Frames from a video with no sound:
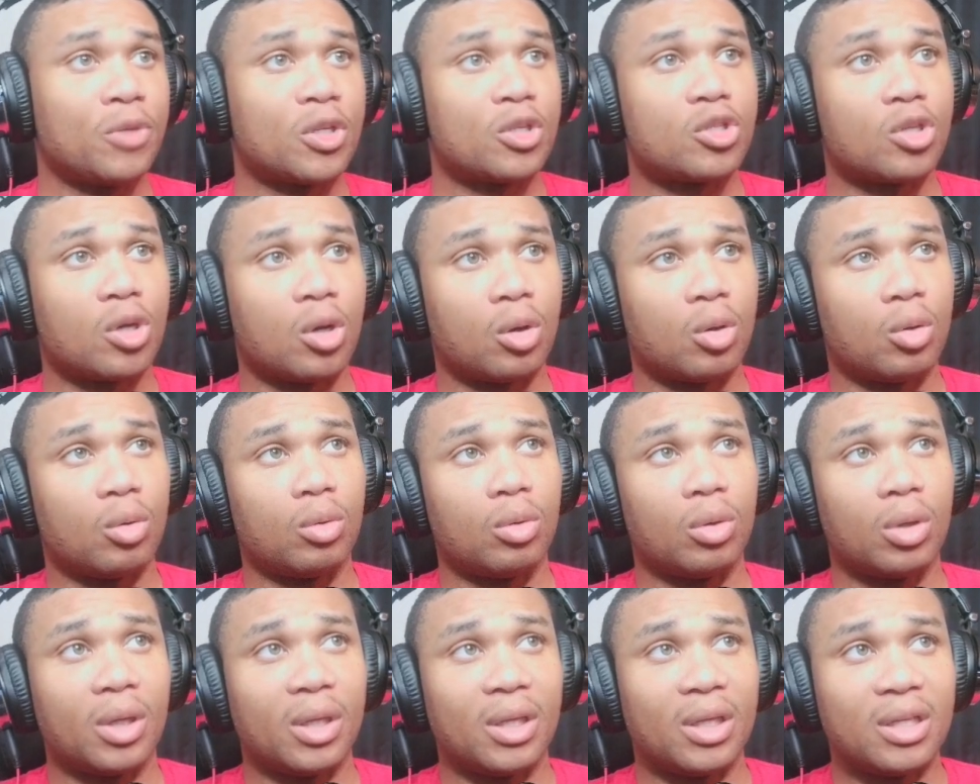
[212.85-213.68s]
So
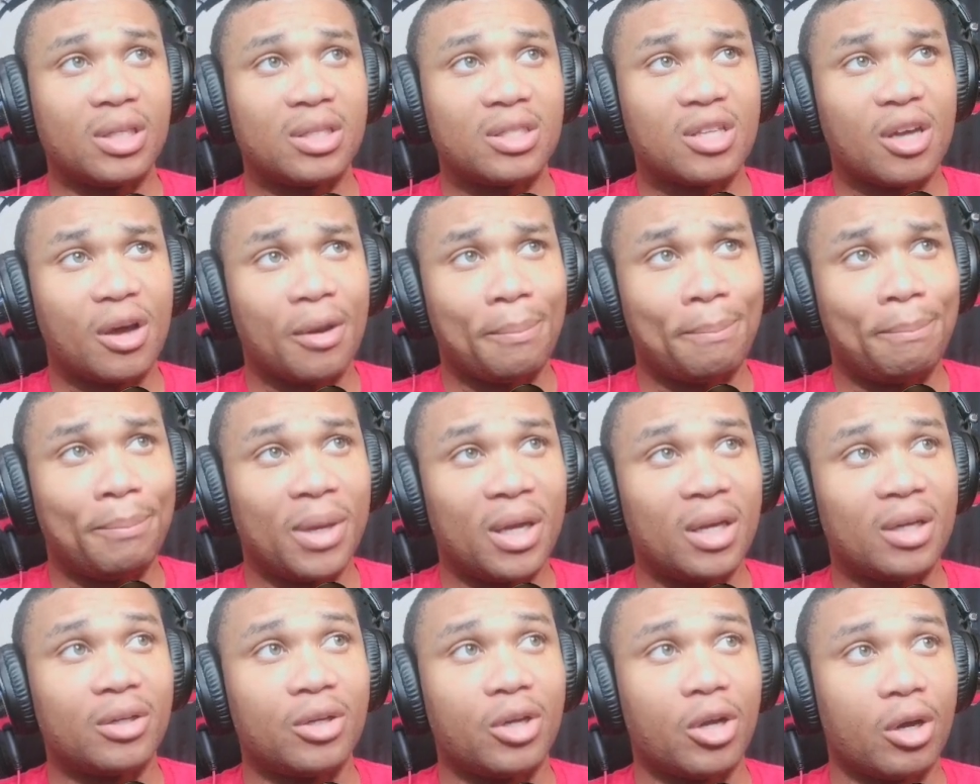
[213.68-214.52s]
it's a
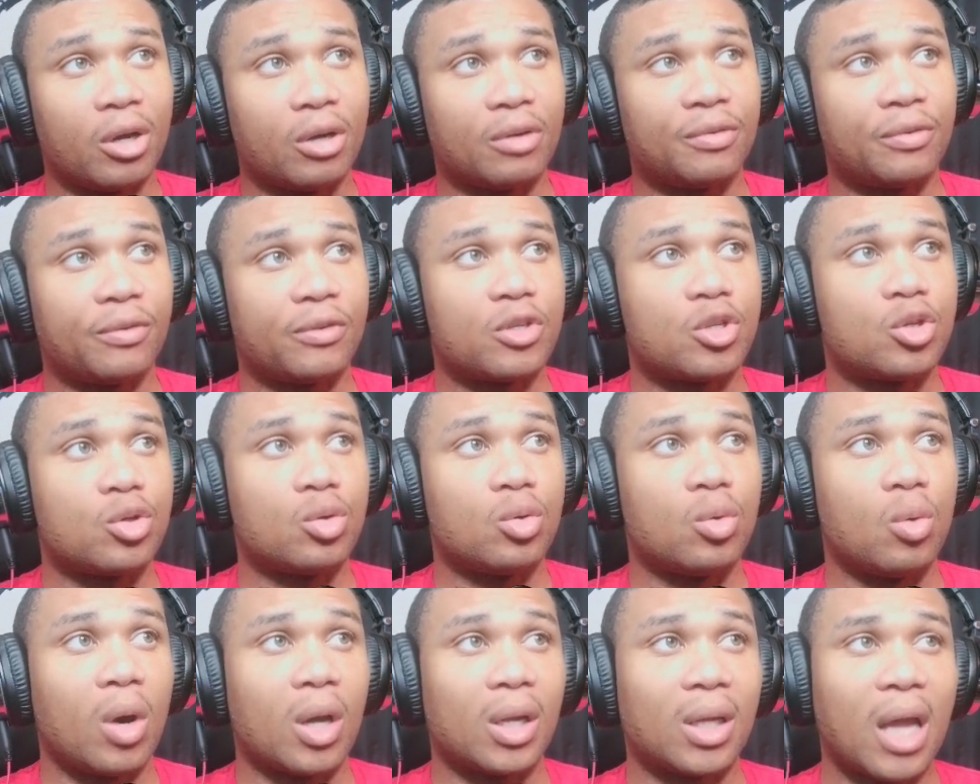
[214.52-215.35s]
big nerf
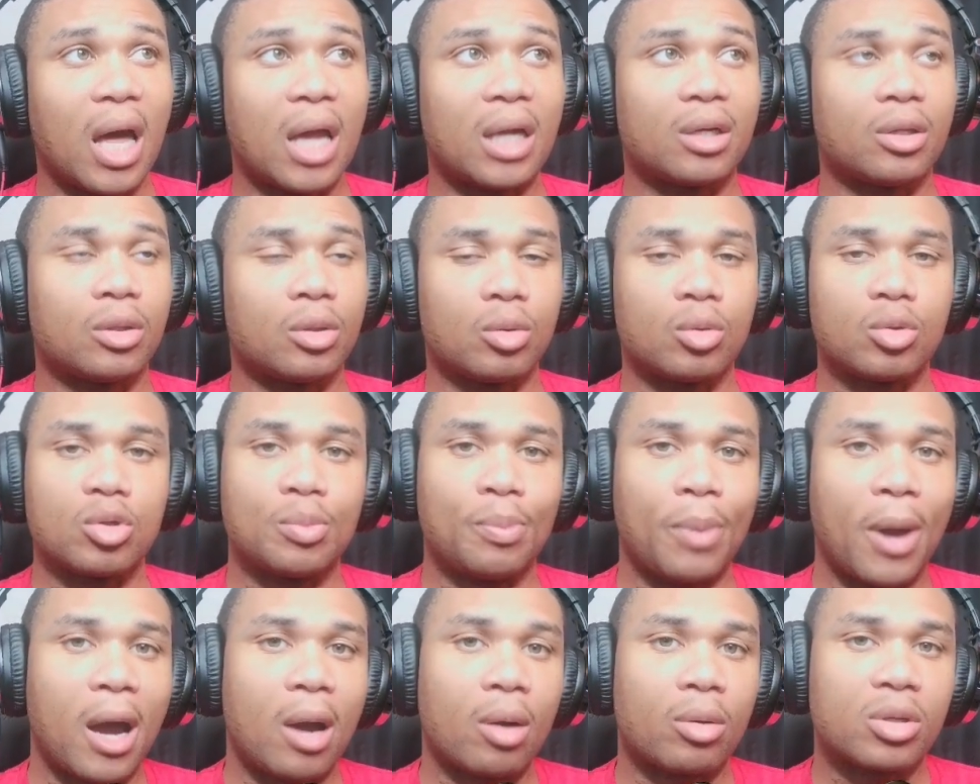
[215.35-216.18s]
to a lot of those
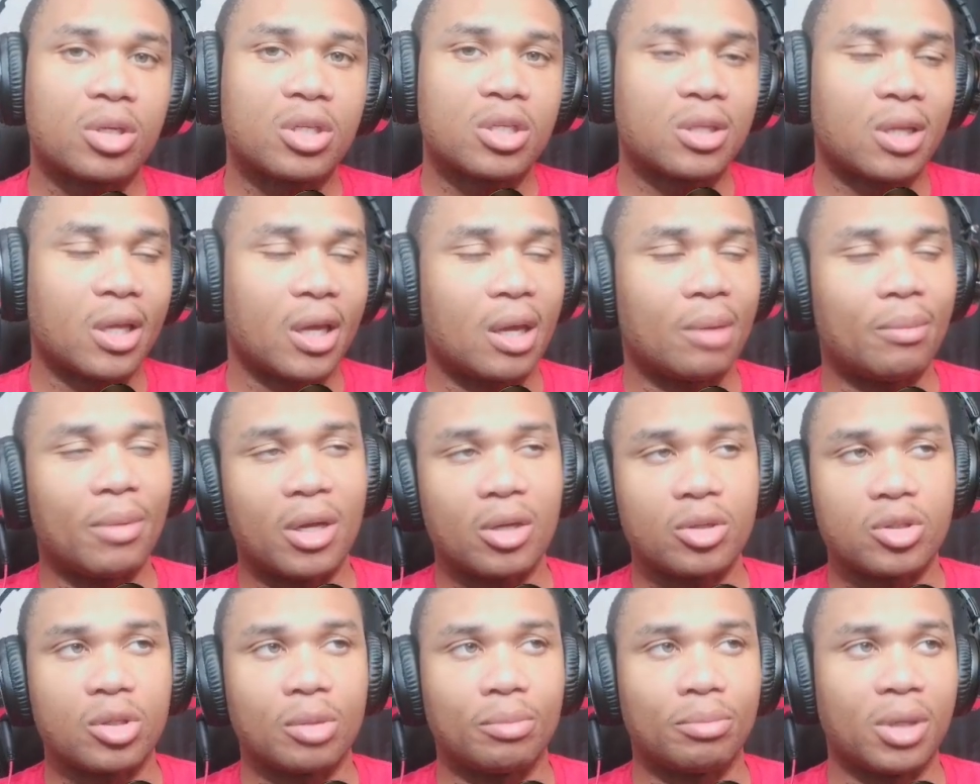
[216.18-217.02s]
Power Slam
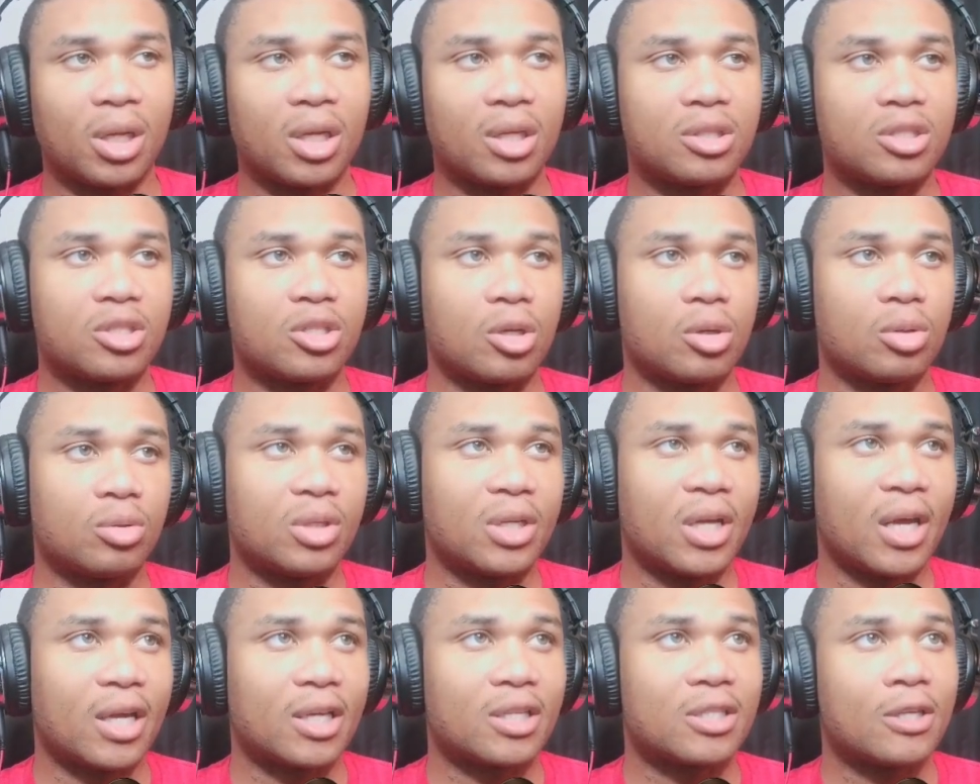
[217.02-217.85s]
Elsa Bloodstone
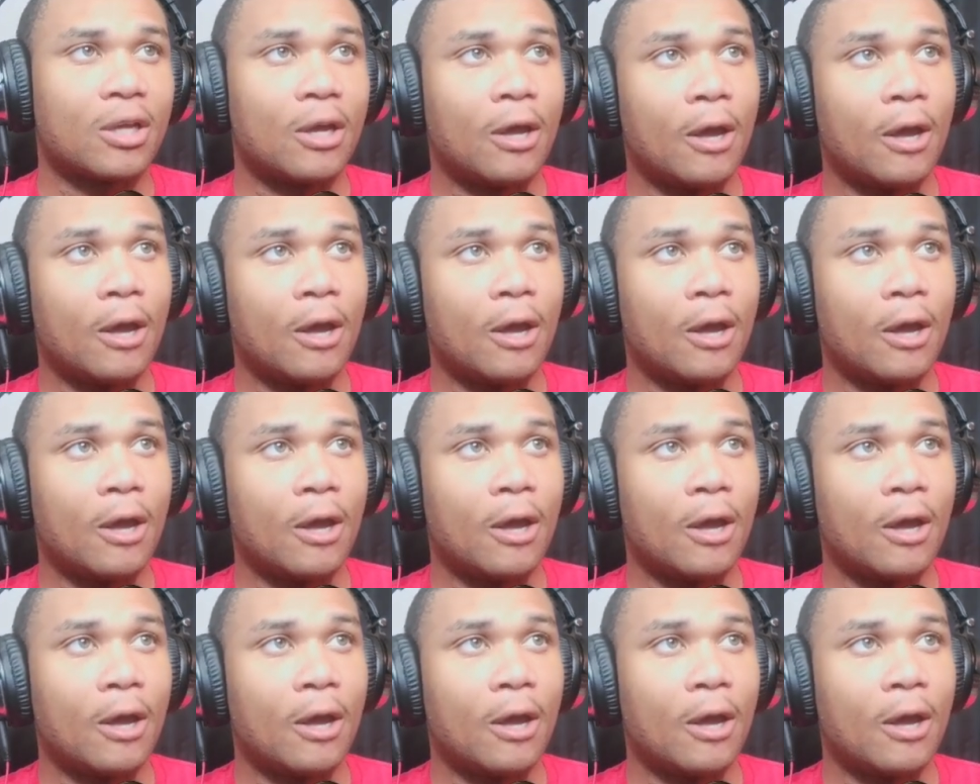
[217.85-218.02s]
decks.